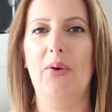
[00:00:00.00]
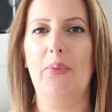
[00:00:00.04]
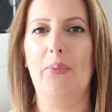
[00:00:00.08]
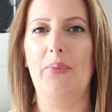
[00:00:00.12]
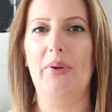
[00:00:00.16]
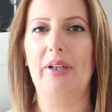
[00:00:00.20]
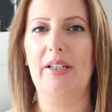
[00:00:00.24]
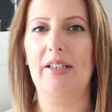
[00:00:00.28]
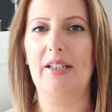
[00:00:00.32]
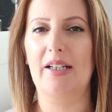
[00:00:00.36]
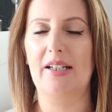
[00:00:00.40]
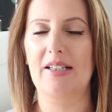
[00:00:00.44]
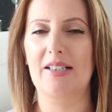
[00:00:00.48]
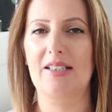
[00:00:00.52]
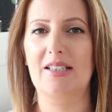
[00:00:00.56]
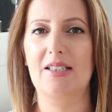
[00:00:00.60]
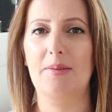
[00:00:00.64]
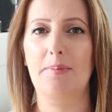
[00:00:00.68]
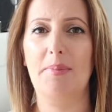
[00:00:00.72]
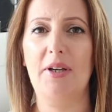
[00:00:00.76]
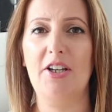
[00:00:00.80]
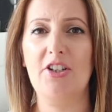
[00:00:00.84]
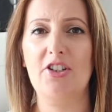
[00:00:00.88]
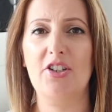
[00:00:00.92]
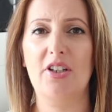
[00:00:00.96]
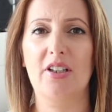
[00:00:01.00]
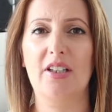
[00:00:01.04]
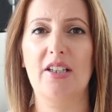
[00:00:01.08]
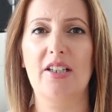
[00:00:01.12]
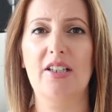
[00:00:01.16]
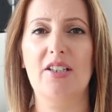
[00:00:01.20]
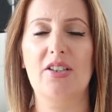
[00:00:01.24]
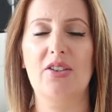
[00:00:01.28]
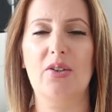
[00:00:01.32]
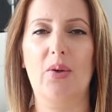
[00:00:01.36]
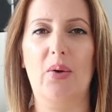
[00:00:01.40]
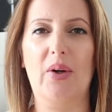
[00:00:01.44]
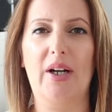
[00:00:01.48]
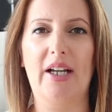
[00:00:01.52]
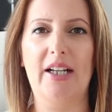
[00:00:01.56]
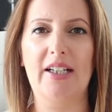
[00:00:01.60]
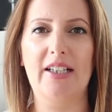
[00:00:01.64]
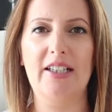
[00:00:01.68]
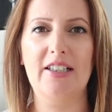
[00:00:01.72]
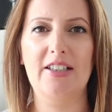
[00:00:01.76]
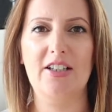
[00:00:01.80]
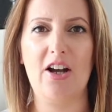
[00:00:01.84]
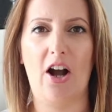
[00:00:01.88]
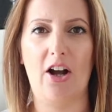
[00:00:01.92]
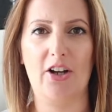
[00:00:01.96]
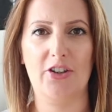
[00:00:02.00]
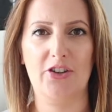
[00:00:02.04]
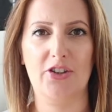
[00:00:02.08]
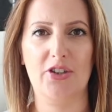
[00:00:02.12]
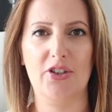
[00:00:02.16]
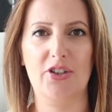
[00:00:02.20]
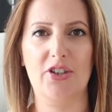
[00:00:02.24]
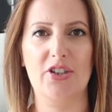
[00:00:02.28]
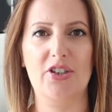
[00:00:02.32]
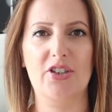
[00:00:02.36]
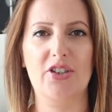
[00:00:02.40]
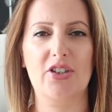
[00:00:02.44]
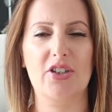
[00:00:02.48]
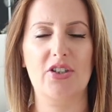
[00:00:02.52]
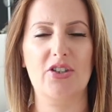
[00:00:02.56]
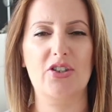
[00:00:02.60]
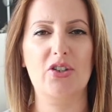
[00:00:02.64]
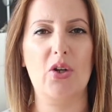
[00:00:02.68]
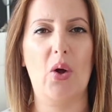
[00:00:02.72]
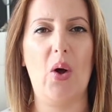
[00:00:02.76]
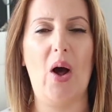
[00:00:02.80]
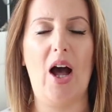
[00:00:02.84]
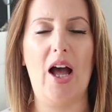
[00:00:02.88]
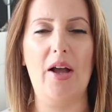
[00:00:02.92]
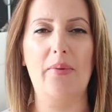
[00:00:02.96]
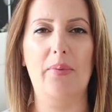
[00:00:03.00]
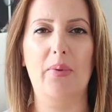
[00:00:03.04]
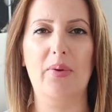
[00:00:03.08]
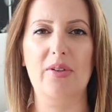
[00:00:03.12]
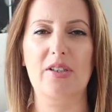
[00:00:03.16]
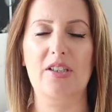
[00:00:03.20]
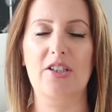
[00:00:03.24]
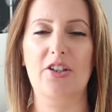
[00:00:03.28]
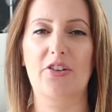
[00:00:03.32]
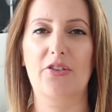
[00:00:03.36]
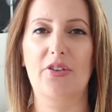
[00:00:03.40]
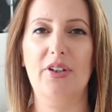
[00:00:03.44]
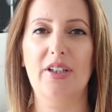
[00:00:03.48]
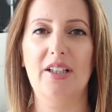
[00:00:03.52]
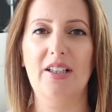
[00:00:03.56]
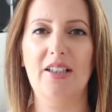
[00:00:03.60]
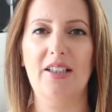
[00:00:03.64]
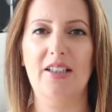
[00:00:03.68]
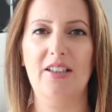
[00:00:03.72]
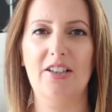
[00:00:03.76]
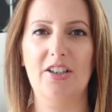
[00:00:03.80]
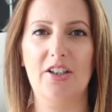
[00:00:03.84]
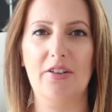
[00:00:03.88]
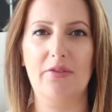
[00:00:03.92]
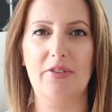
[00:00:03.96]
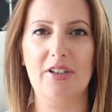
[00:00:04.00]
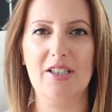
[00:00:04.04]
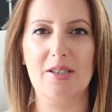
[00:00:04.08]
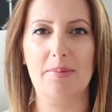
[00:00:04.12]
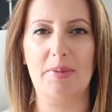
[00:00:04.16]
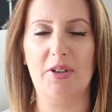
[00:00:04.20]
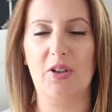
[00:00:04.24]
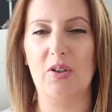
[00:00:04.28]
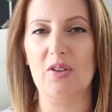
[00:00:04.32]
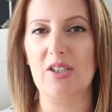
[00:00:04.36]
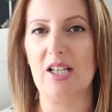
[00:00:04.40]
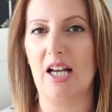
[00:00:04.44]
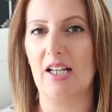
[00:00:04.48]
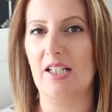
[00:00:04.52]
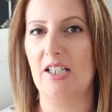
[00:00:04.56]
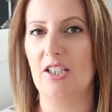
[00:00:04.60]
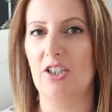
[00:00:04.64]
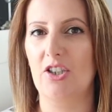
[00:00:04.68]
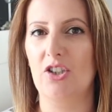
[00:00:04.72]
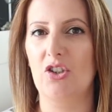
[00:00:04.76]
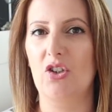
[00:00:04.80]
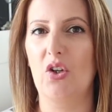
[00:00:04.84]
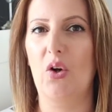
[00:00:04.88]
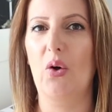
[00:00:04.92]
with a specialist or any doctors. So I was really nervous because I didn't